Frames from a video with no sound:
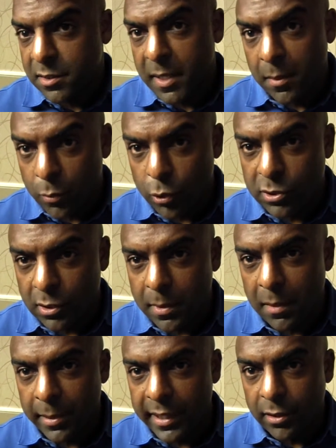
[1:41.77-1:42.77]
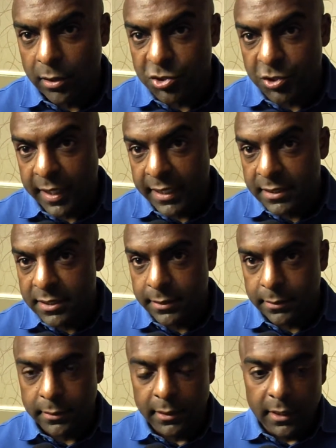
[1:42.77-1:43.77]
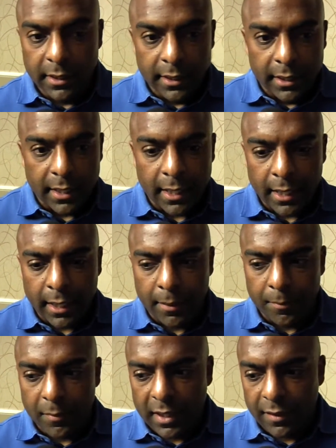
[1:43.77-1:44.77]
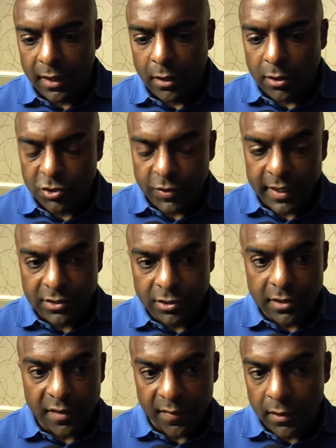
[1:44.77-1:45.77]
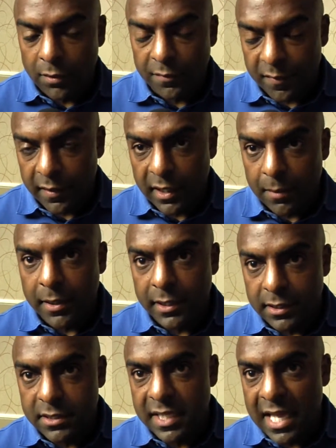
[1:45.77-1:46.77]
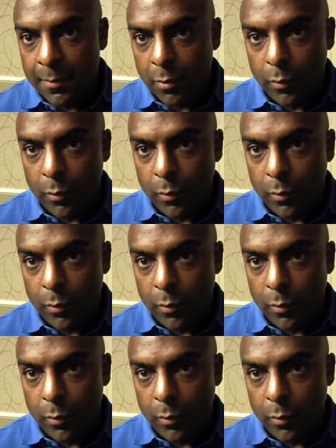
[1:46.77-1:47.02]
It's about more so about playing our strengths. And I think our strengths are difficult for anybody to stop.